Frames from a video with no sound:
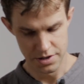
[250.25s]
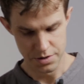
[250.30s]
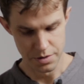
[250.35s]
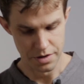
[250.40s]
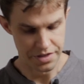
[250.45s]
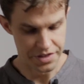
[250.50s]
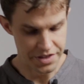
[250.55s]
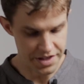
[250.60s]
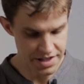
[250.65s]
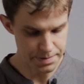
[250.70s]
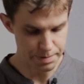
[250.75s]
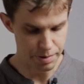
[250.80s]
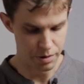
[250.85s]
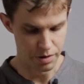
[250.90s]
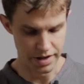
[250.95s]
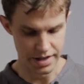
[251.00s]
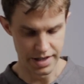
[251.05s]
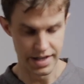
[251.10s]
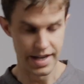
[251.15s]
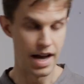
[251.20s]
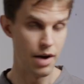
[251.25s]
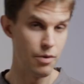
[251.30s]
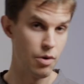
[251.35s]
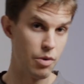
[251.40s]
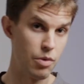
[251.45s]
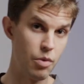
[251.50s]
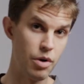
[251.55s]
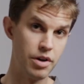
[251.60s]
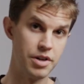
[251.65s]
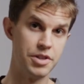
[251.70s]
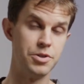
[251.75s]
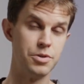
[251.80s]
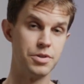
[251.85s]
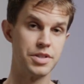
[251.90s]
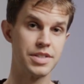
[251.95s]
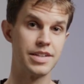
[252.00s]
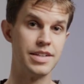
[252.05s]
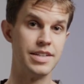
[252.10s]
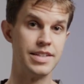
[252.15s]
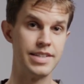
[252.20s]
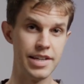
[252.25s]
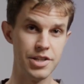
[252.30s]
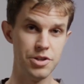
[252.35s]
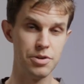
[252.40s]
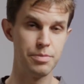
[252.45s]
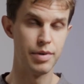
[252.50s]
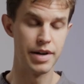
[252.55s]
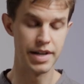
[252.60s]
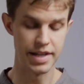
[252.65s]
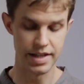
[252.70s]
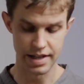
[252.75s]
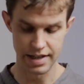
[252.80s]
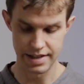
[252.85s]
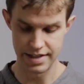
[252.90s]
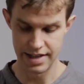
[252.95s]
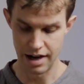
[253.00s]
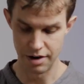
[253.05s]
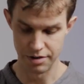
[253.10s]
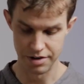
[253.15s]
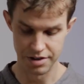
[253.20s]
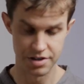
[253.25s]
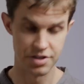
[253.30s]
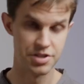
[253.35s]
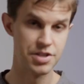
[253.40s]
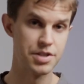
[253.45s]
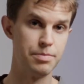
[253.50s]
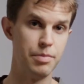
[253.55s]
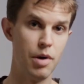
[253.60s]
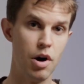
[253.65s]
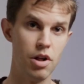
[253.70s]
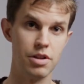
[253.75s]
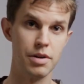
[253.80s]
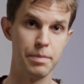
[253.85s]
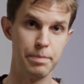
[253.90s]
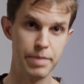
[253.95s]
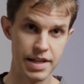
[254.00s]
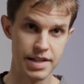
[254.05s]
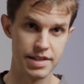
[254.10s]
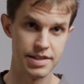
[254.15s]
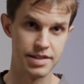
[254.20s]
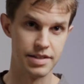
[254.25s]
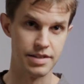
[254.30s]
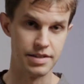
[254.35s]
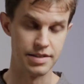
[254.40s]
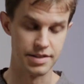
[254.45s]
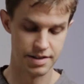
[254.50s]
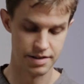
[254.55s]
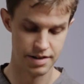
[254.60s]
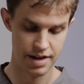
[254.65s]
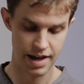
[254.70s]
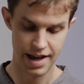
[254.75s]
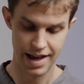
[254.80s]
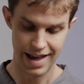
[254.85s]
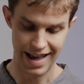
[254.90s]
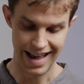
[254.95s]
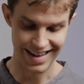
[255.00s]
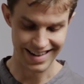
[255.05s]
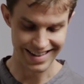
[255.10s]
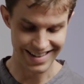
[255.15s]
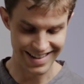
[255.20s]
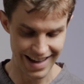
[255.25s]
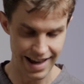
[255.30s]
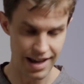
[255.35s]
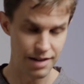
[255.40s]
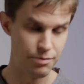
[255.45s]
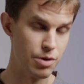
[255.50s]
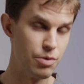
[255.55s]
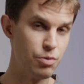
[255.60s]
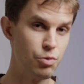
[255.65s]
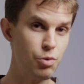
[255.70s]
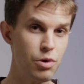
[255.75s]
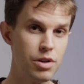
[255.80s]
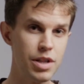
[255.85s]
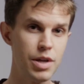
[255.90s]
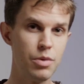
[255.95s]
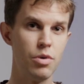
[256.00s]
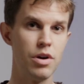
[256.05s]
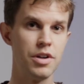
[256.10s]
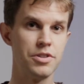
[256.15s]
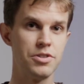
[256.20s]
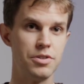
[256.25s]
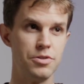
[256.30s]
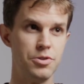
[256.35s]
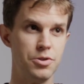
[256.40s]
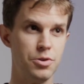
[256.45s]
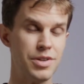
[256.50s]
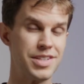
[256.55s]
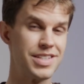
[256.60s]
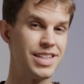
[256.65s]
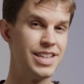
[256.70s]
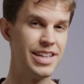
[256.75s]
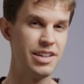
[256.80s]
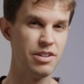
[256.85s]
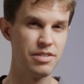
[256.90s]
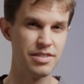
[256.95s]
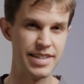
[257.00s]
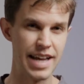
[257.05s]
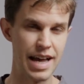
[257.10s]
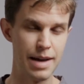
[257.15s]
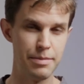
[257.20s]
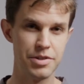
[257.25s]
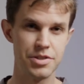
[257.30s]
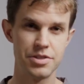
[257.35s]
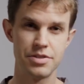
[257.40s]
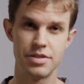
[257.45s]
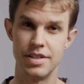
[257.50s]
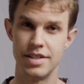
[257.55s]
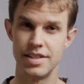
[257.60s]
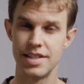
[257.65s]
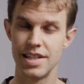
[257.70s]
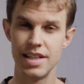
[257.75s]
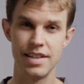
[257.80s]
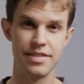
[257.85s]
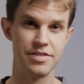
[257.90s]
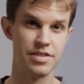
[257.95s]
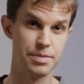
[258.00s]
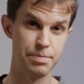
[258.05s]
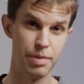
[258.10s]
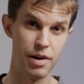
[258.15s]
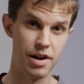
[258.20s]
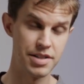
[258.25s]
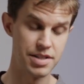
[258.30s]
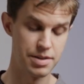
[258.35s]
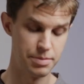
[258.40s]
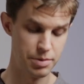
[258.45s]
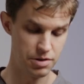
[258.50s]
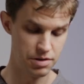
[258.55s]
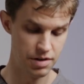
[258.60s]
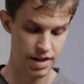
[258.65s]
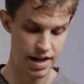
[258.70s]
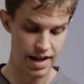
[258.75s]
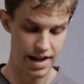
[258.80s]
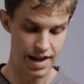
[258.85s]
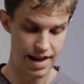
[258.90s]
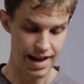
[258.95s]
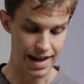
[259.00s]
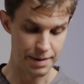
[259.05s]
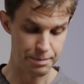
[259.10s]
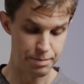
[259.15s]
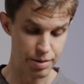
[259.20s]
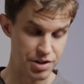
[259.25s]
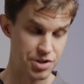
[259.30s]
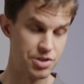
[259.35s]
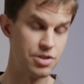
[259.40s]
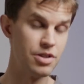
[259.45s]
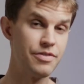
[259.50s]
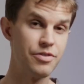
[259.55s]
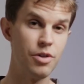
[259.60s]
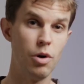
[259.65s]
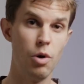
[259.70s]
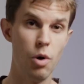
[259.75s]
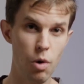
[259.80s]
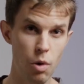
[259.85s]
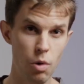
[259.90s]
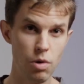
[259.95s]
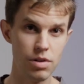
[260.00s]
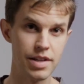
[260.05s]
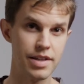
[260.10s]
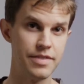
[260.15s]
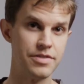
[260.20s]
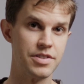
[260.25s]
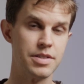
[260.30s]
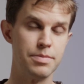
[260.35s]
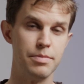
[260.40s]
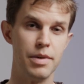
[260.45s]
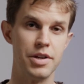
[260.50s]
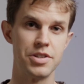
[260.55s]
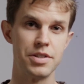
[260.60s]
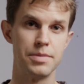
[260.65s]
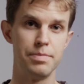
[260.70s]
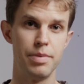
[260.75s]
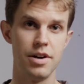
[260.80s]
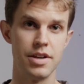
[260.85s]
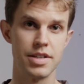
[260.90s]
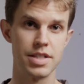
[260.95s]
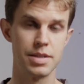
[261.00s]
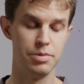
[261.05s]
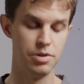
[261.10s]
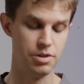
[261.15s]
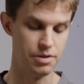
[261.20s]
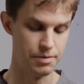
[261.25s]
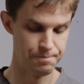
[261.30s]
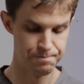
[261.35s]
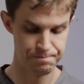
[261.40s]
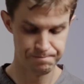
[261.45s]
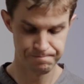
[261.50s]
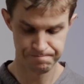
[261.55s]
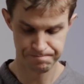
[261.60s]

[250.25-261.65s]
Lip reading: So at this point, now what we want to do is continue breaking it down into smaller pieces. And again, we really want to do as little damage to the tea leaves as possible and preserve the whole leaves as much as possible.